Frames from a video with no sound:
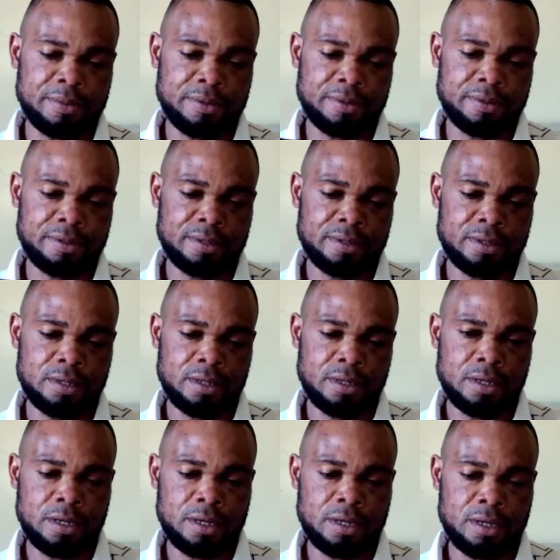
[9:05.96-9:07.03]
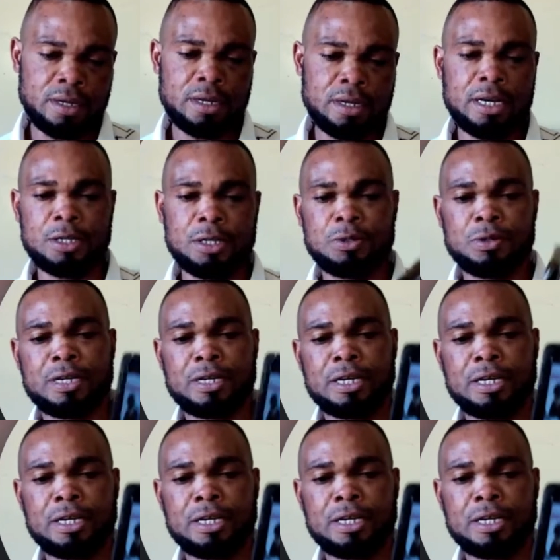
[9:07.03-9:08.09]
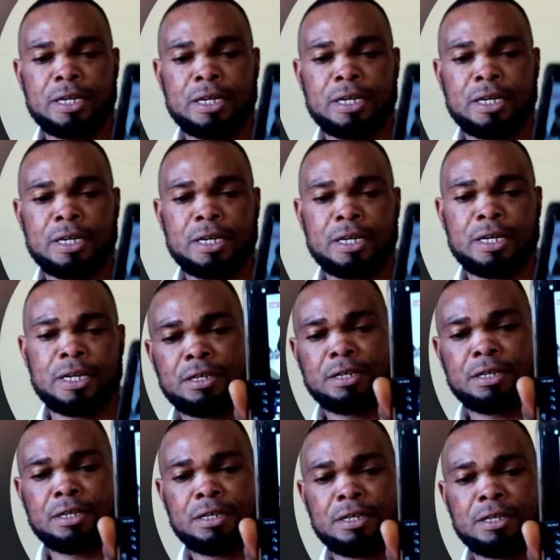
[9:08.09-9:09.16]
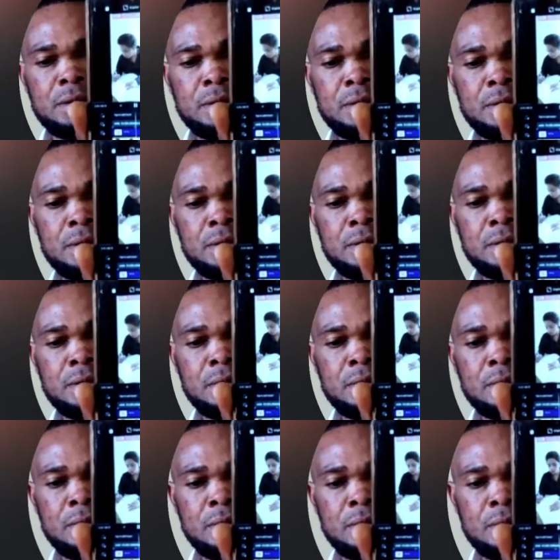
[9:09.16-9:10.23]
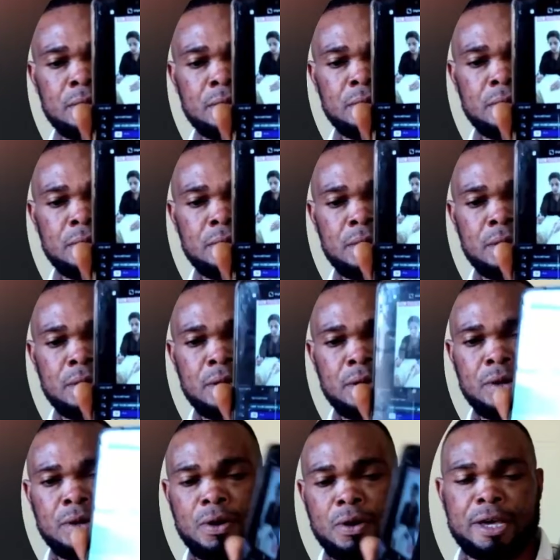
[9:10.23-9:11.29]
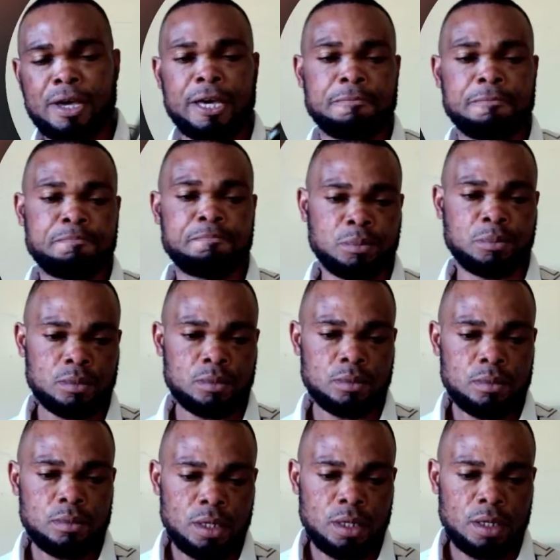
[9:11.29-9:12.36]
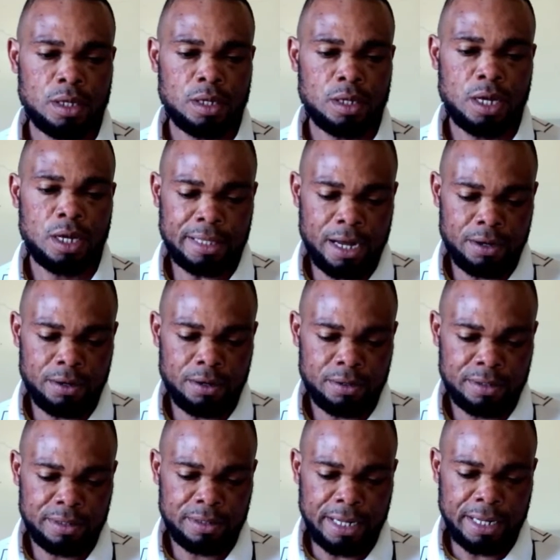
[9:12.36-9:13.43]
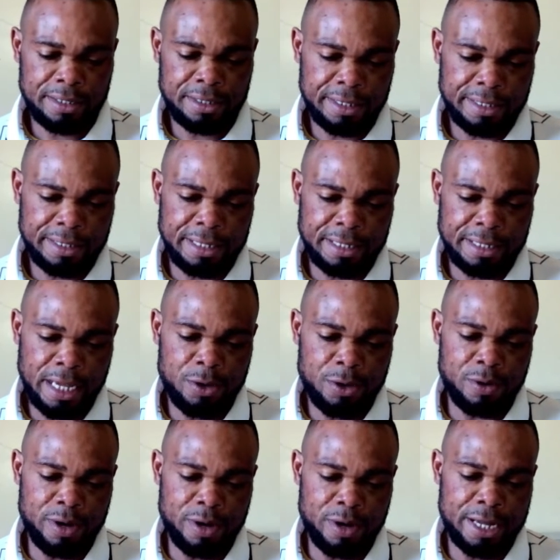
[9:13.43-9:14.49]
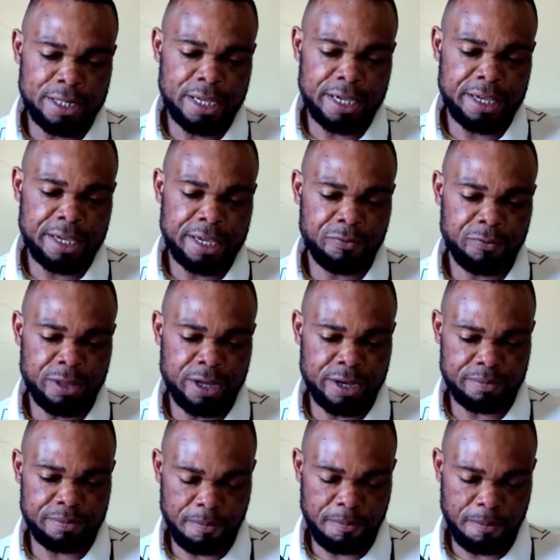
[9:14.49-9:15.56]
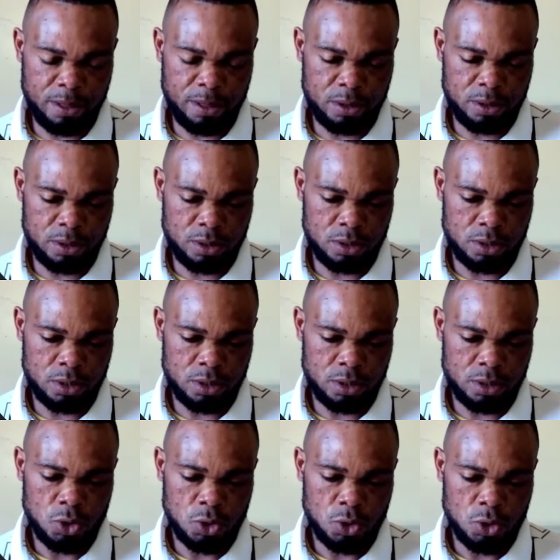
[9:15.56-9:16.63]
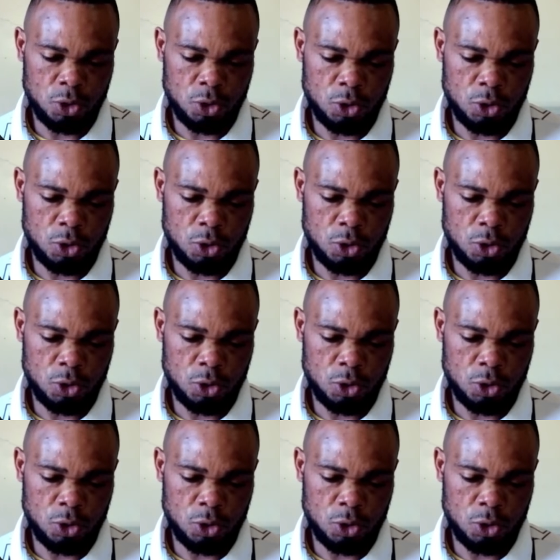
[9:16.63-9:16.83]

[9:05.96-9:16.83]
Okay. Now that is how you add a keyframe to your title. Now let's also add a keyframe to our video.